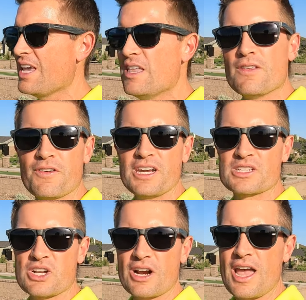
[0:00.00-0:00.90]
in the
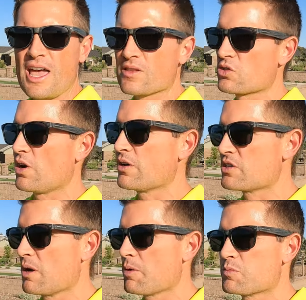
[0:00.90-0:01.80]
Phoenix area and the
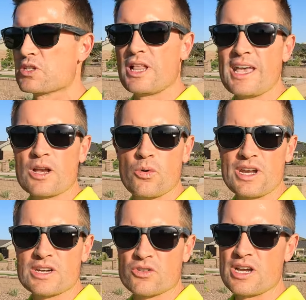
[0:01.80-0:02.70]
surrounding suburbs like
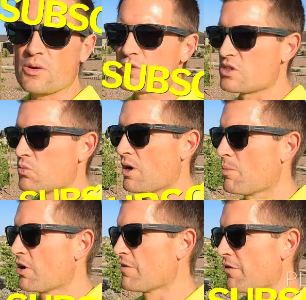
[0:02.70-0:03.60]
Queen Creek, which is where
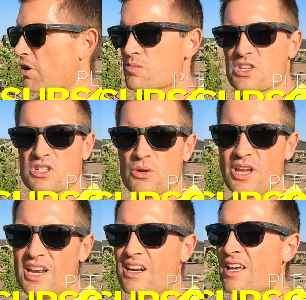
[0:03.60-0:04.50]
Barney Farms is
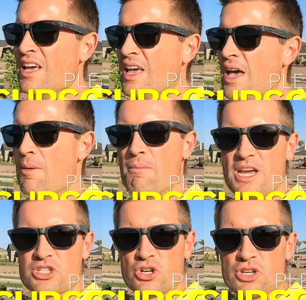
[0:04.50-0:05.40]
located,
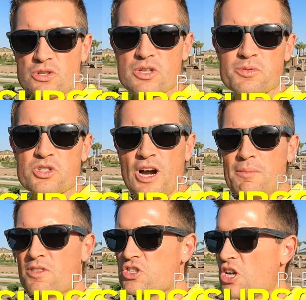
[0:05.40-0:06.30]
make sure you
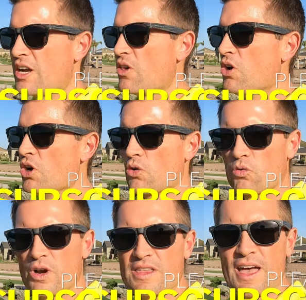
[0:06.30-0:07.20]
subscribe to the channel,
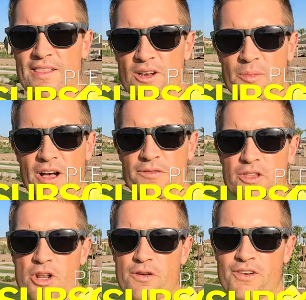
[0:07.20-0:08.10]
ring that little bell for
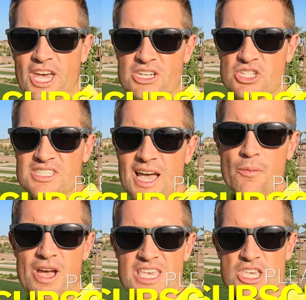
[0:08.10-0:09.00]
the notifications.
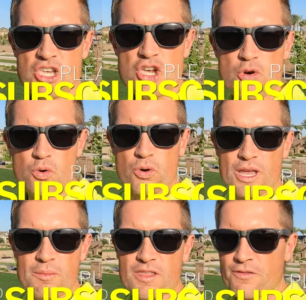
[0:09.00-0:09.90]
That way you
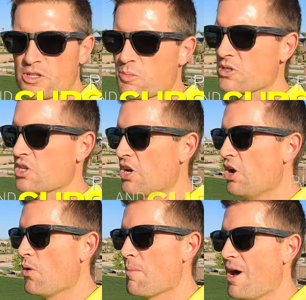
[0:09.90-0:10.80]
can be the first person to
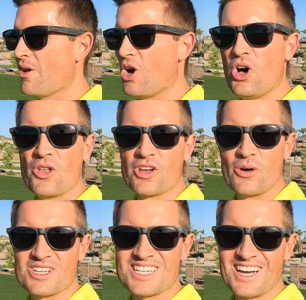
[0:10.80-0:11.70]
know about all the
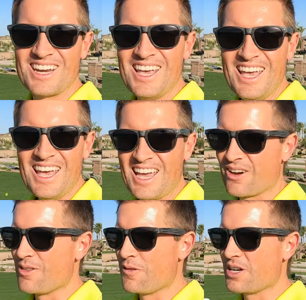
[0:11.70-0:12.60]
goings on
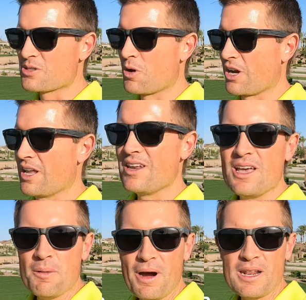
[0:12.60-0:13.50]
here in the Phoenix market.
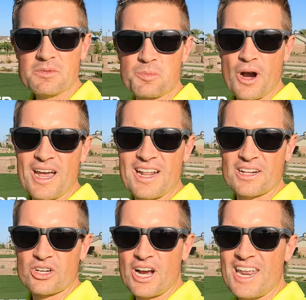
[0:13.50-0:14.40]
My name is Brian
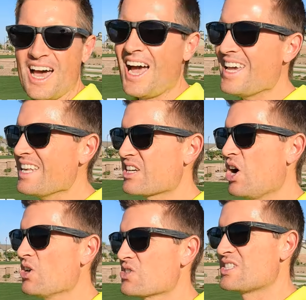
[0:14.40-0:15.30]
Elder and I get
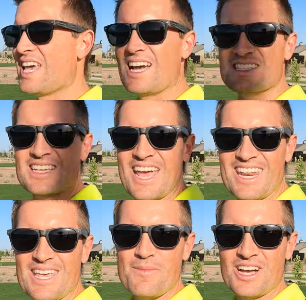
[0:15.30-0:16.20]
calls, texts,
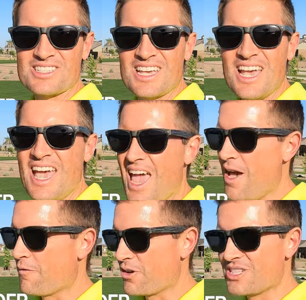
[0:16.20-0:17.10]
and emails
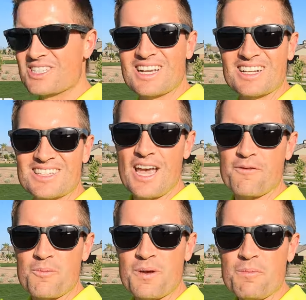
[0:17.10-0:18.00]
every single day
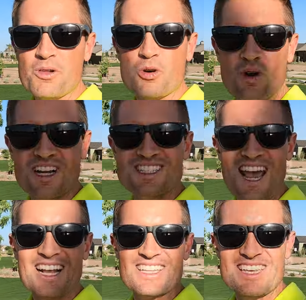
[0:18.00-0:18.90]
from people who are
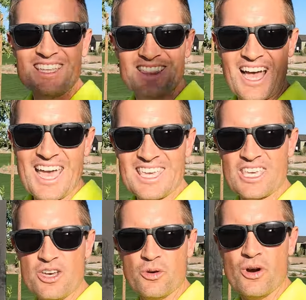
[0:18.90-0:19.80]
exactly like
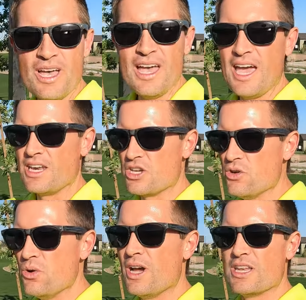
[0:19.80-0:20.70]
you. And
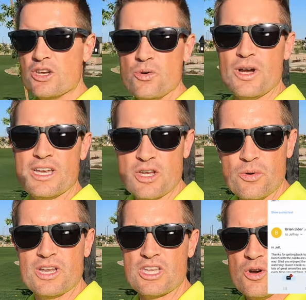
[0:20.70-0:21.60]
you, and you, and
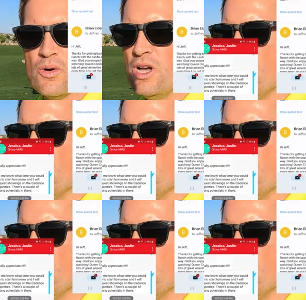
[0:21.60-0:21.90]
you, and you